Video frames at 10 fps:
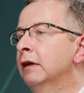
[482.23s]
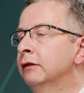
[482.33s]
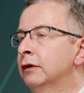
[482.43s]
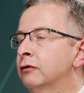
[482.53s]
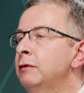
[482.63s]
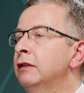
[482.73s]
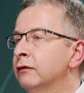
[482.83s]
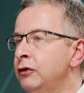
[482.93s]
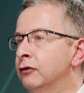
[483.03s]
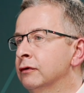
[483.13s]
So for me, the
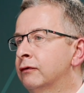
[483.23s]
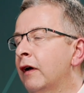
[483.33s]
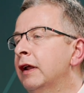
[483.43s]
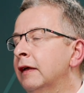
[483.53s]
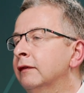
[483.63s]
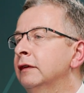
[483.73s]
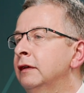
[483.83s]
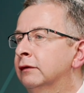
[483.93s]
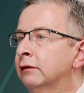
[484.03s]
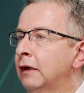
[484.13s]
future of finance
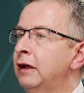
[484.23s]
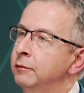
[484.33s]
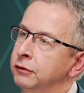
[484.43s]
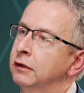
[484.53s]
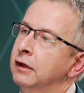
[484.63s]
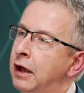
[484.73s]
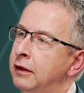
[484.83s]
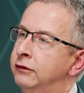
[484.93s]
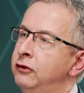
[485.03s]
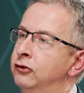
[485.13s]
is sustainable and
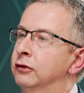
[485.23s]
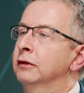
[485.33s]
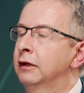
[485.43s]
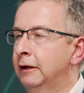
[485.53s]
it's digital.